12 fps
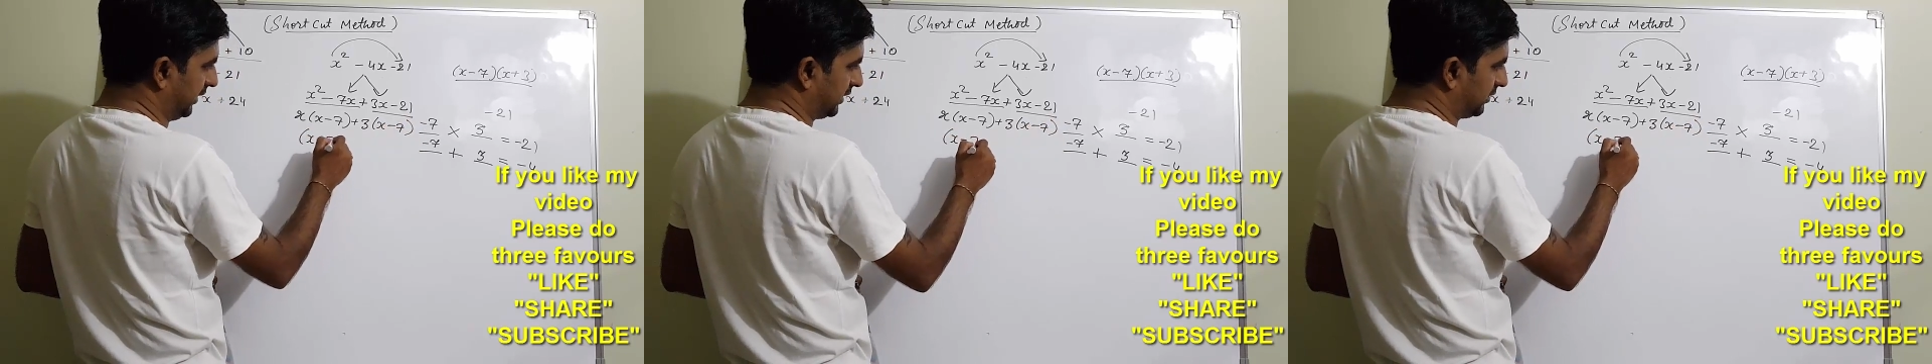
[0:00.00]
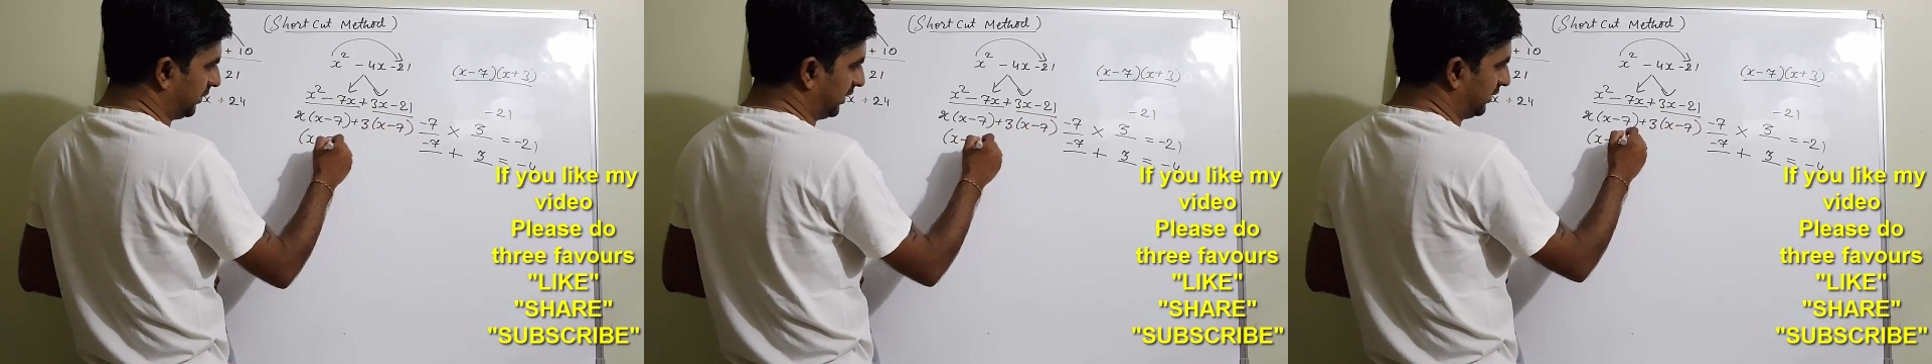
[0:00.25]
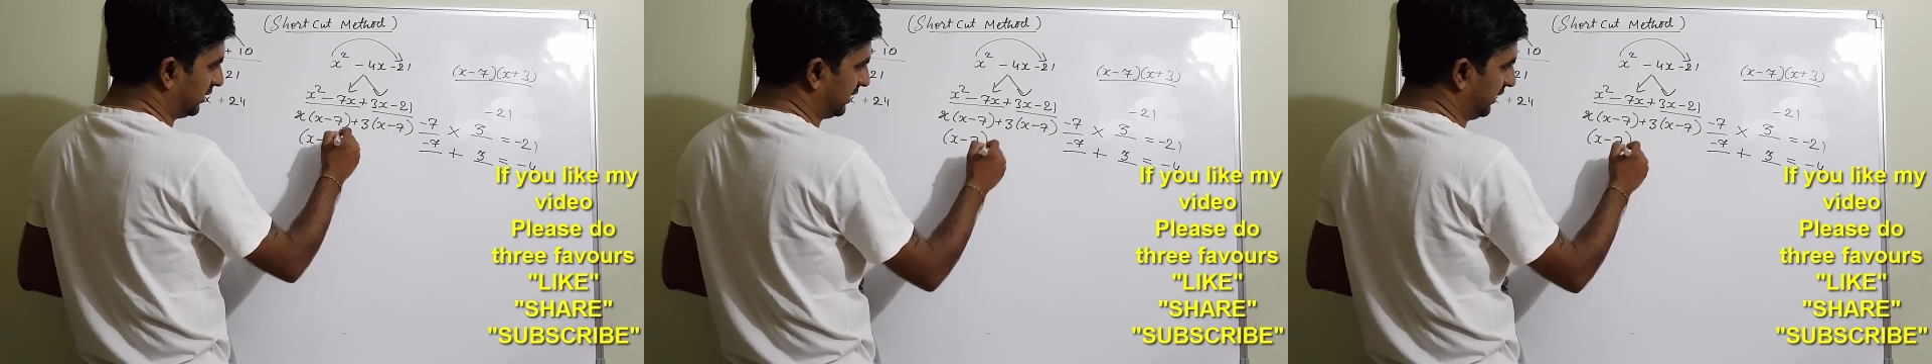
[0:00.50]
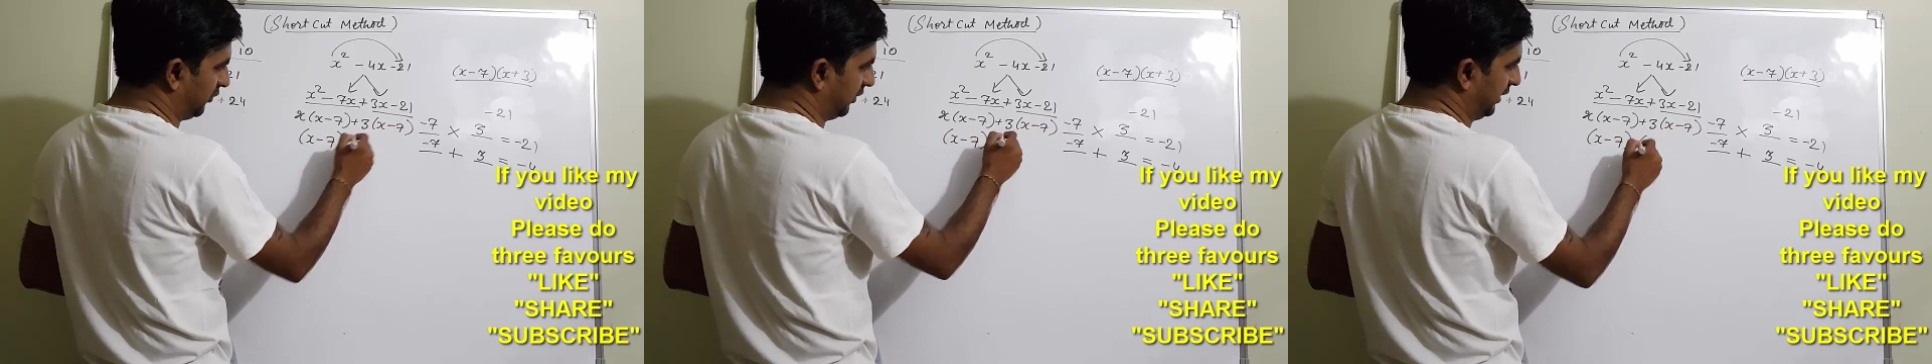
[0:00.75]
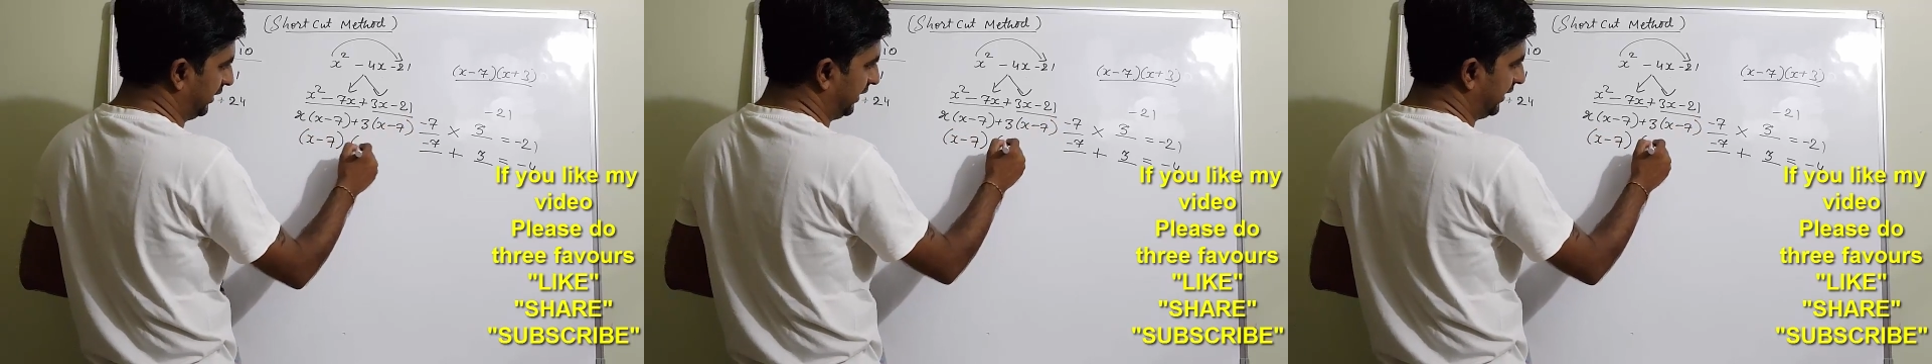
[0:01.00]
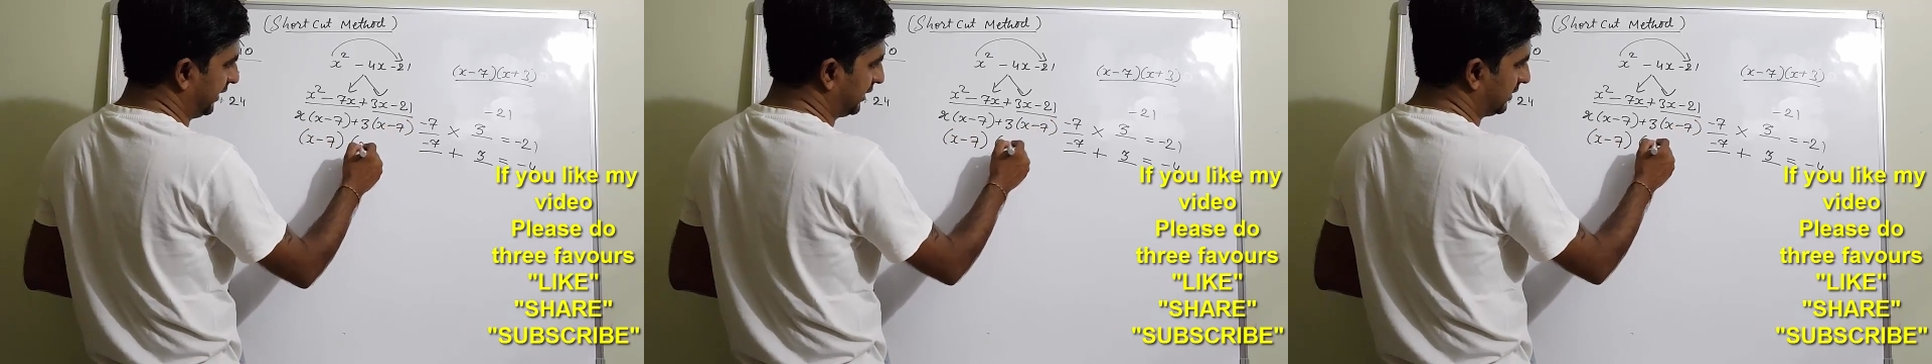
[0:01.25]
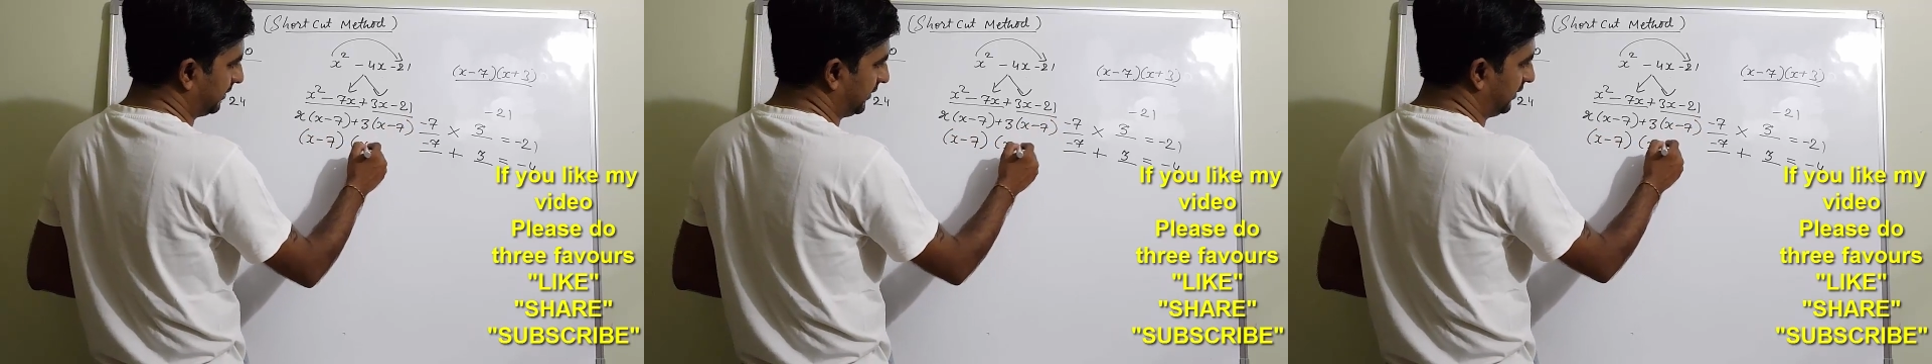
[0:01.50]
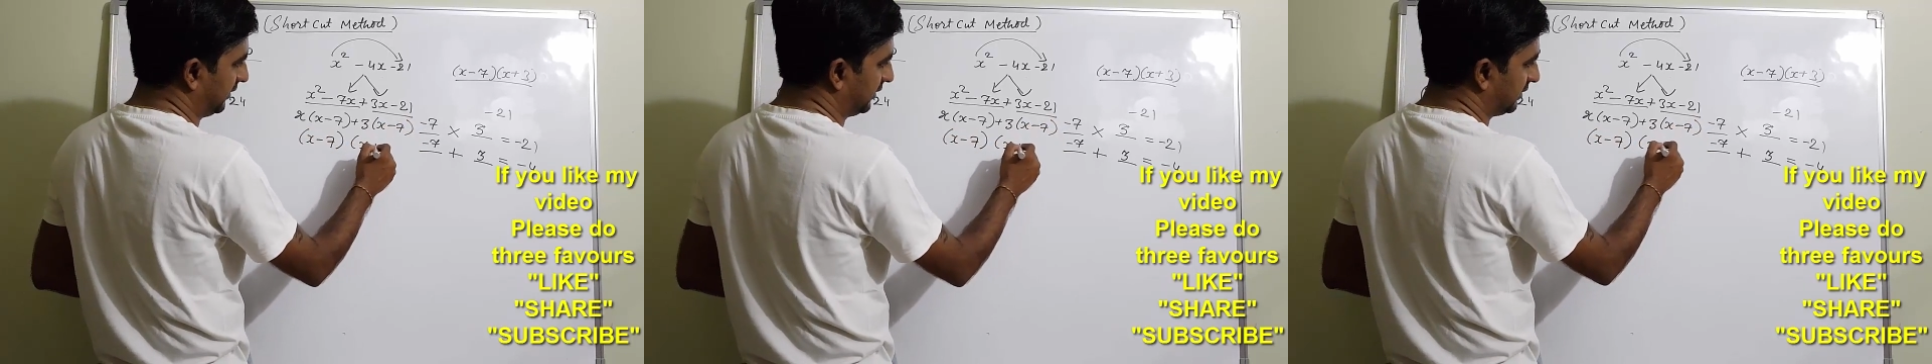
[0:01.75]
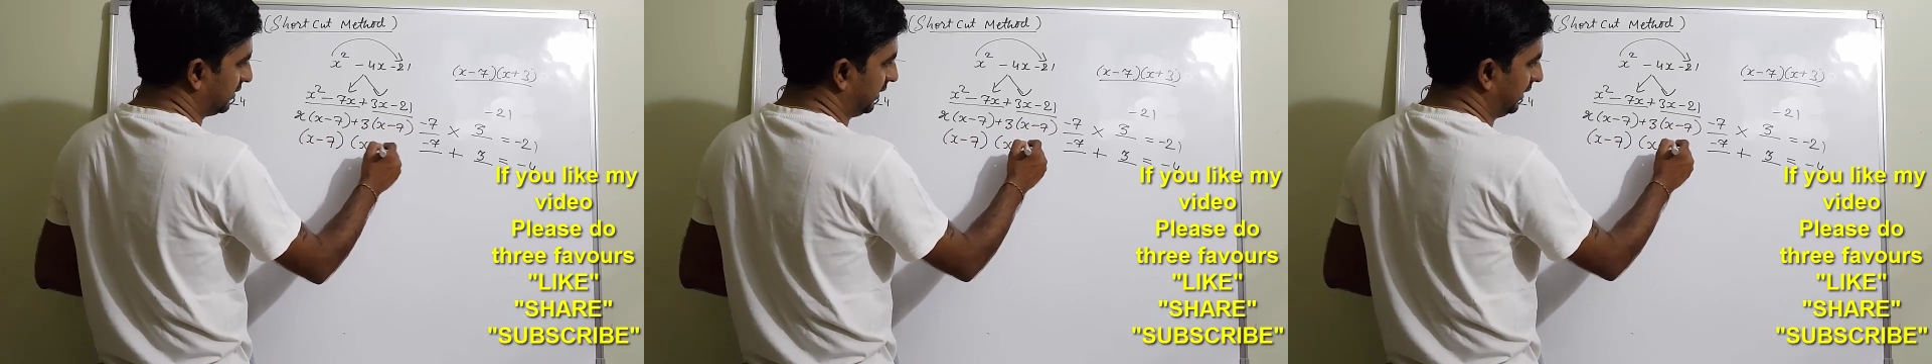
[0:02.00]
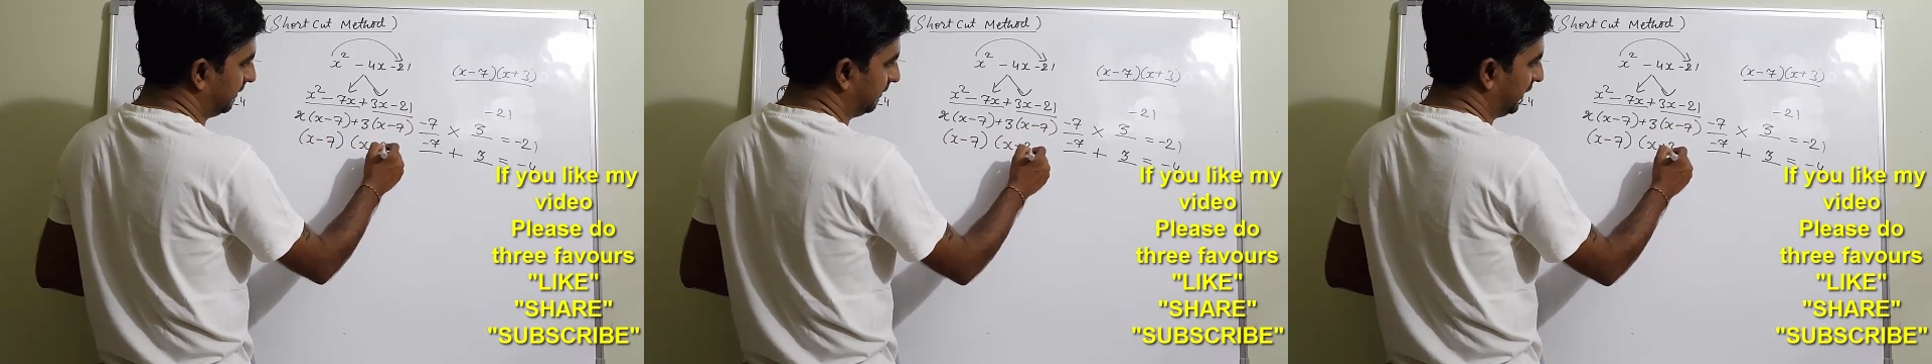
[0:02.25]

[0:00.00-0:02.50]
x minus 7 and x plus 3.